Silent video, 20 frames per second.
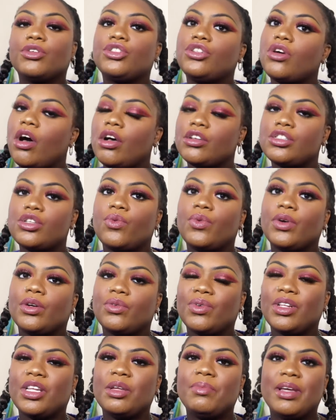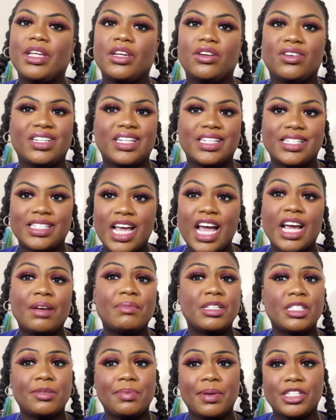which also wouldn't really be during this
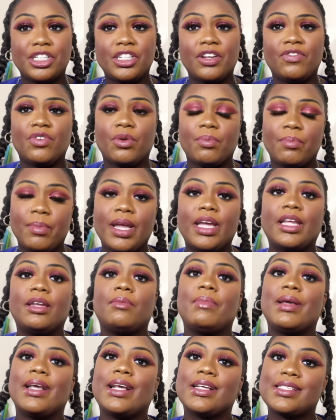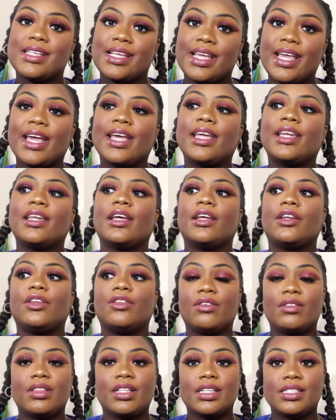time, especially for men, because again,
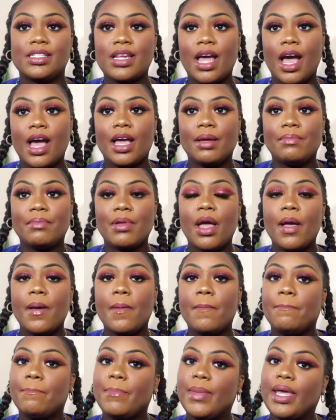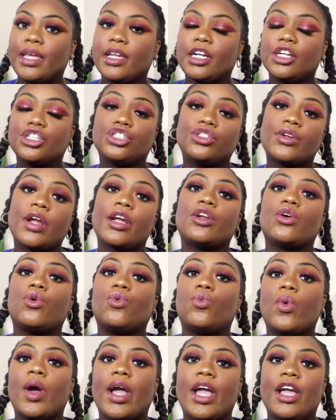during this time, men strayed
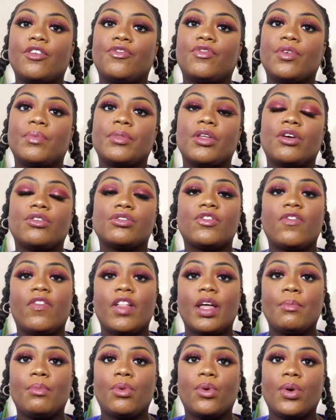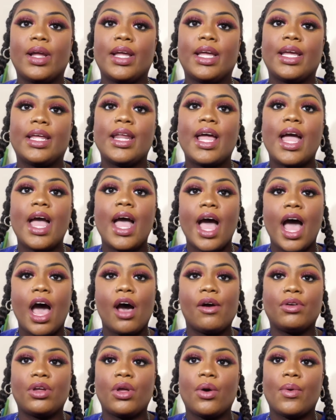away from those flamboyant,
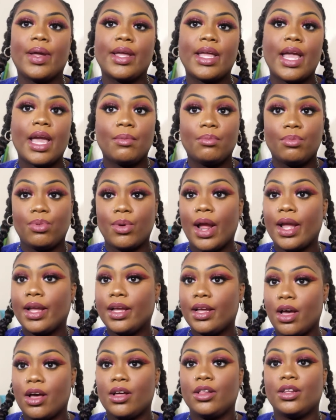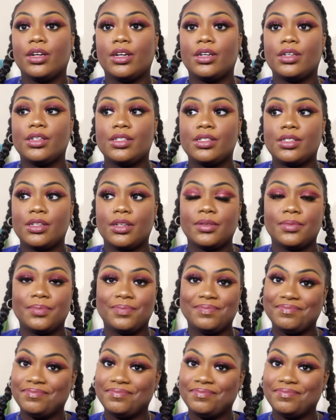outgoing, and bright colors.